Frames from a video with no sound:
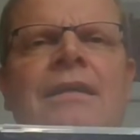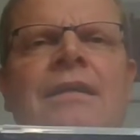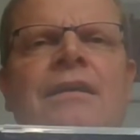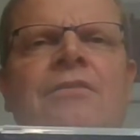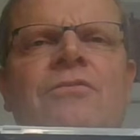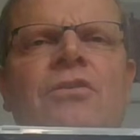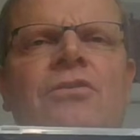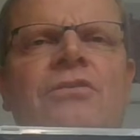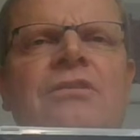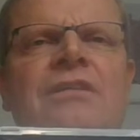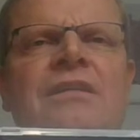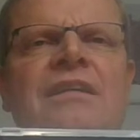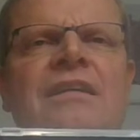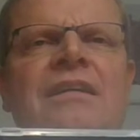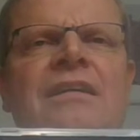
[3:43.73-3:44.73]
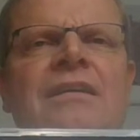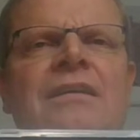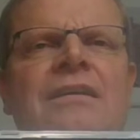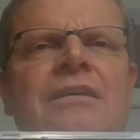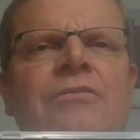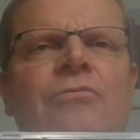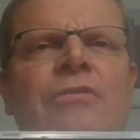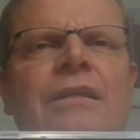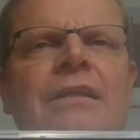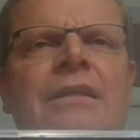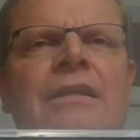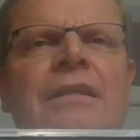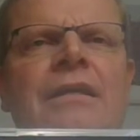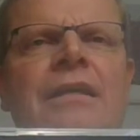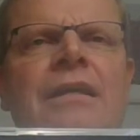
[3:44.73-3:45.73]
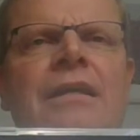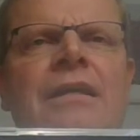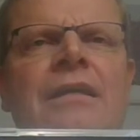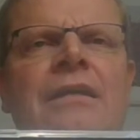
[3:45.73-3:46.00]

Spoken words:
not really